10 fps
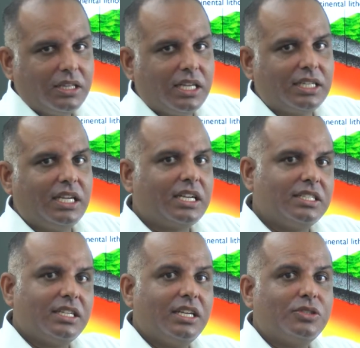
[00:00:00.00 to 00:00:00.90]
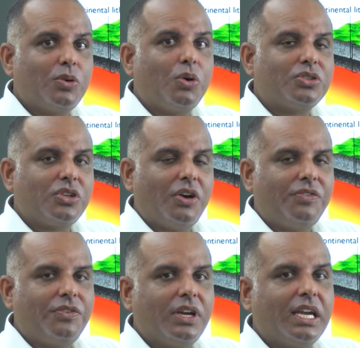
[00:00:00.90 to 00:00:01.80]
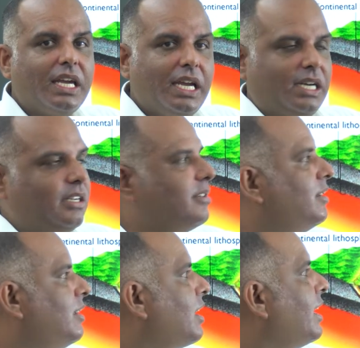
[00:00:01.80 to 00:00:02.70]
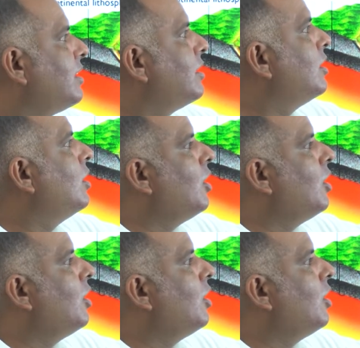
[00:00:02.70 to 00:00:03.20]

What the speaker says: There is a source of heat, right?